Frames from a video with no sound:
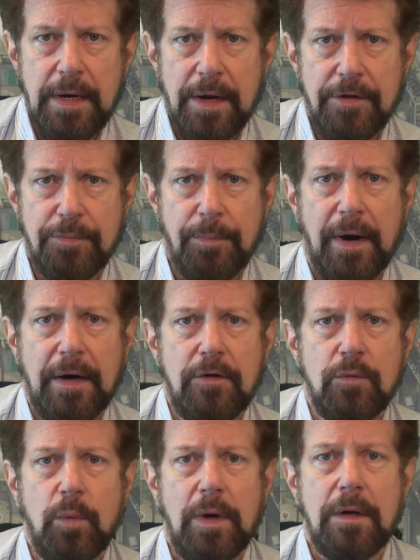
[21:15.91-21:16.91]
This product is
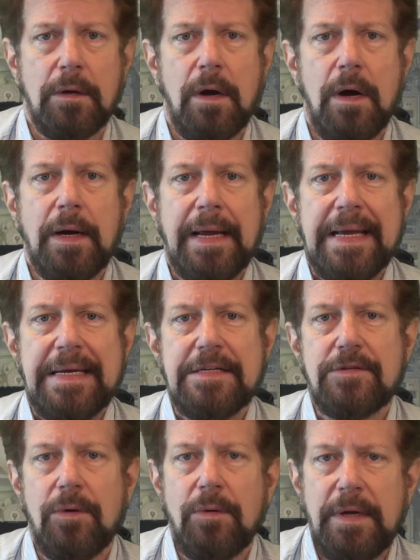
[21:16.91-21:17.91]
well along and needs
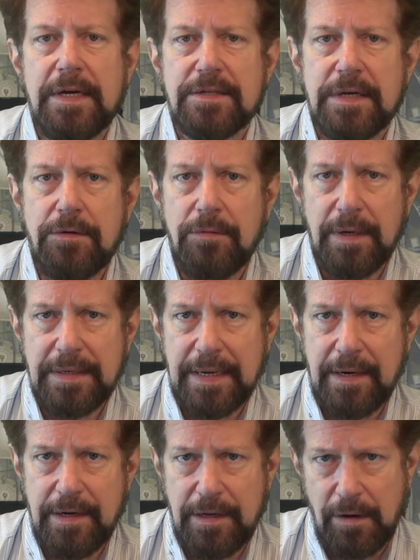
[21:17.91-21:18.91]
only a central
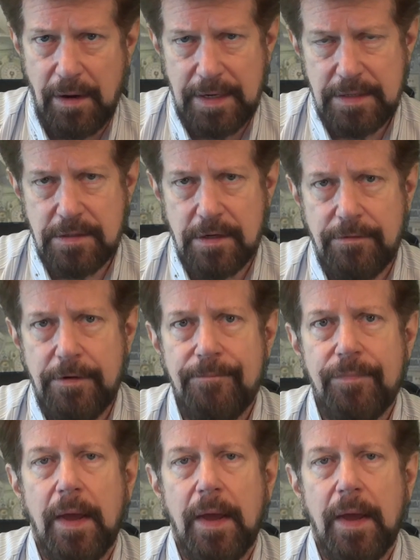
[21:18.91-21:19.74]
identity login server